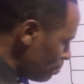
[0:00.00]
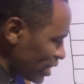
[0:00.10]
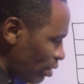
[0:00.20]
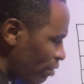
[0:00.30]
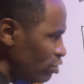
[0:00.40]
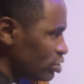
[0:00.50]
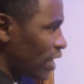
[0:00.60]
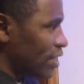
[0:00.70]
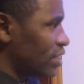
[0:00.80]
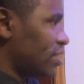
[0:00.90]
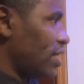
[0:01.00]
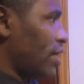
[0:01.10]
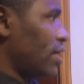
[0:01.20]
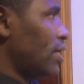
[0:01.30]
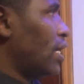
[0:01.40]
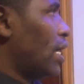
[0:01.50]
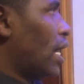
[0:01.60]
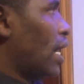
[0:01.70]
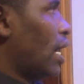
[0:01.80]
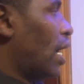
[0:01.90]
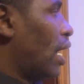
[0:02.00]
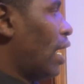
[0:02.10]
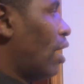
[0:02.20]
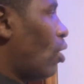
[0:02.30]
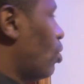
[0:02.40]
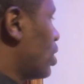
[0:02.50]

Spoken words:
there are a few challenges here on